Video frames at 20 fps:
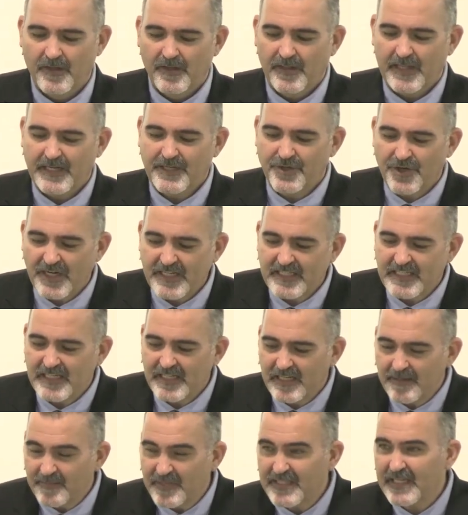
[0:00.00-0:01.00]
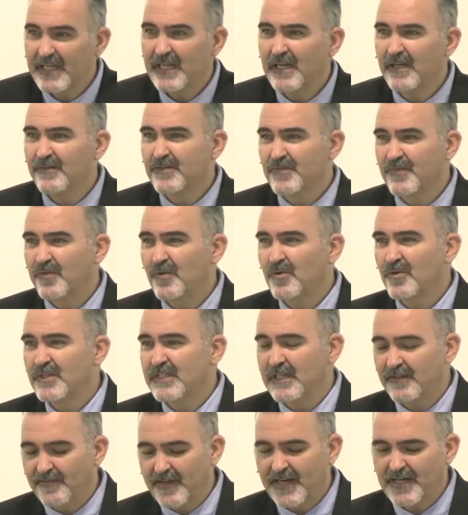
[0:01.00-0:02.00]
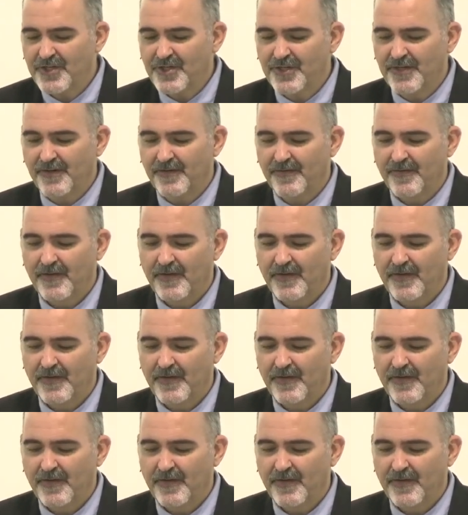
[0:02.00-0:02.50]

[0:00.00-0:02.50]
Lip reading: They trust in themselves for salvation.